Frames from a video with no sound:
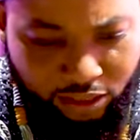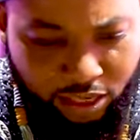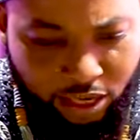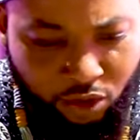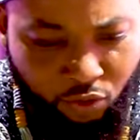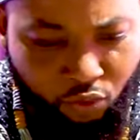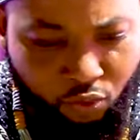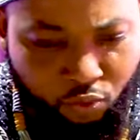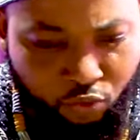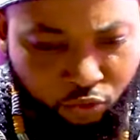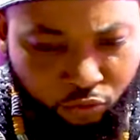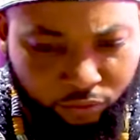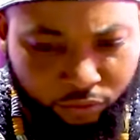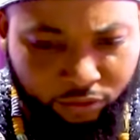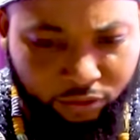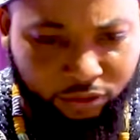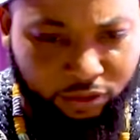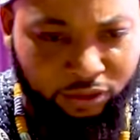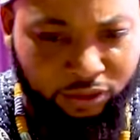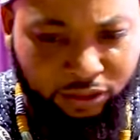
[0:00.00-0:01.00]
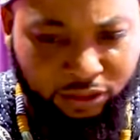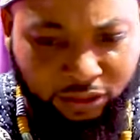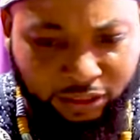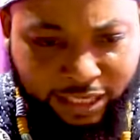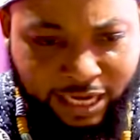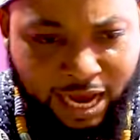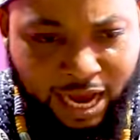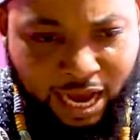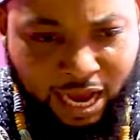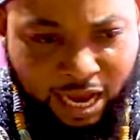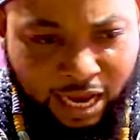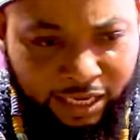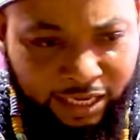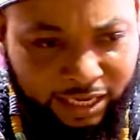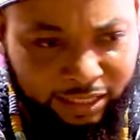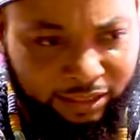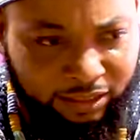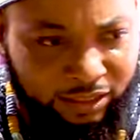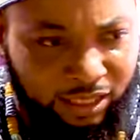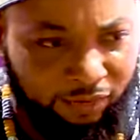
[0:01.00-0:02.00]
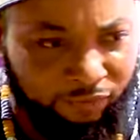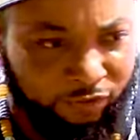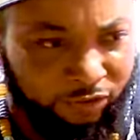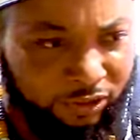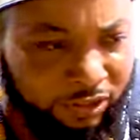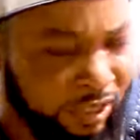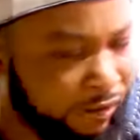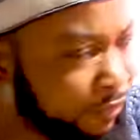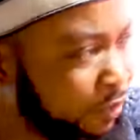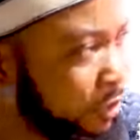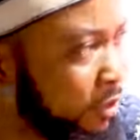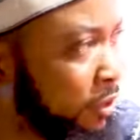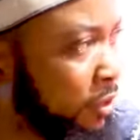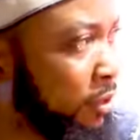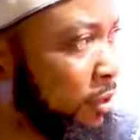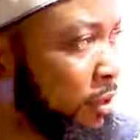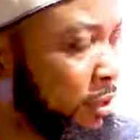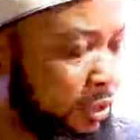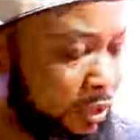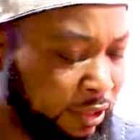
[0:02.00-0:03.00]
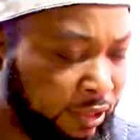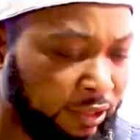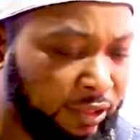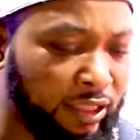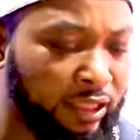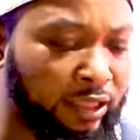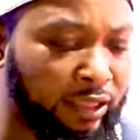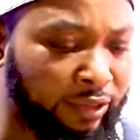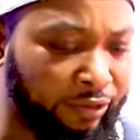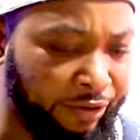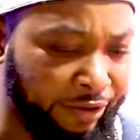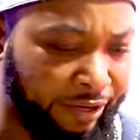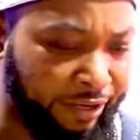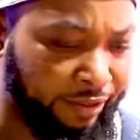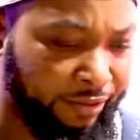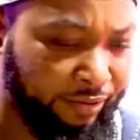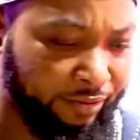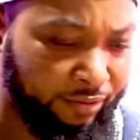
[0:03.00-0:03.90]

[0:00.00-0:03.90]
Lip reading: A woman, the year 7, into 3.